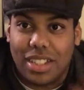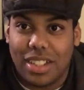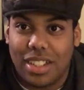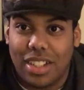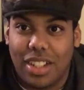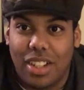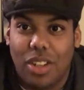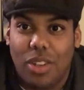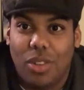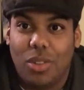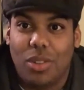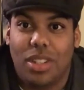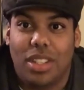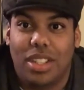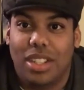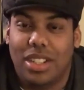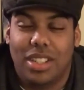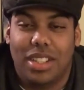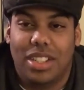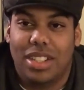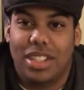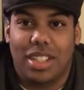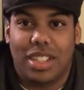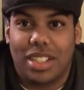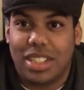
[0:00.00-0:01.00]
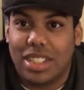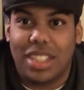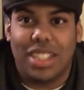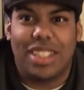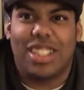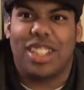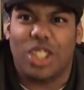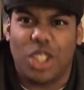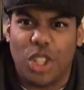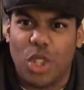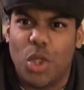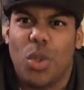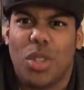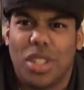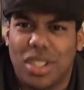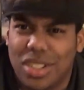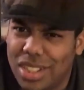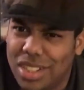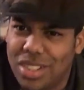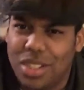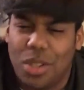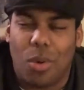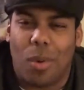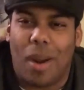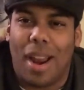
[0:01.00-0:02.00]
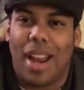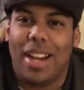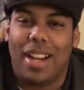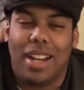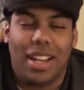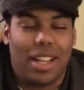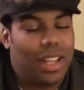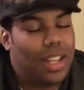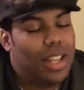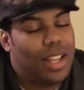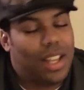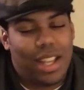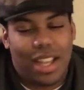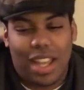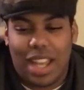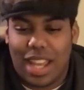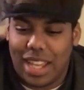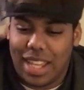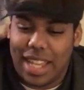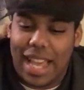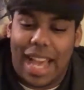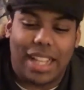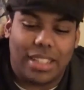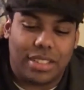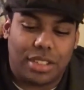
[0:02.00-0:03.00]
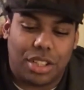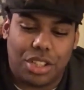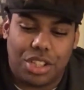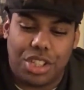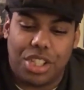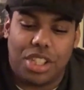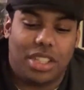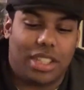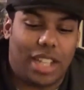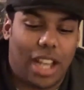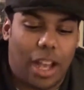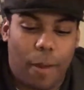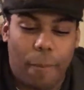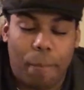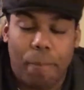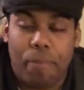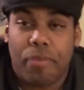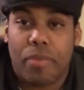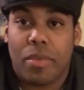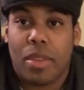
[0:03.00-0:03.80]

You know, this, this isn't you, this isn't right. Gassed her, she's out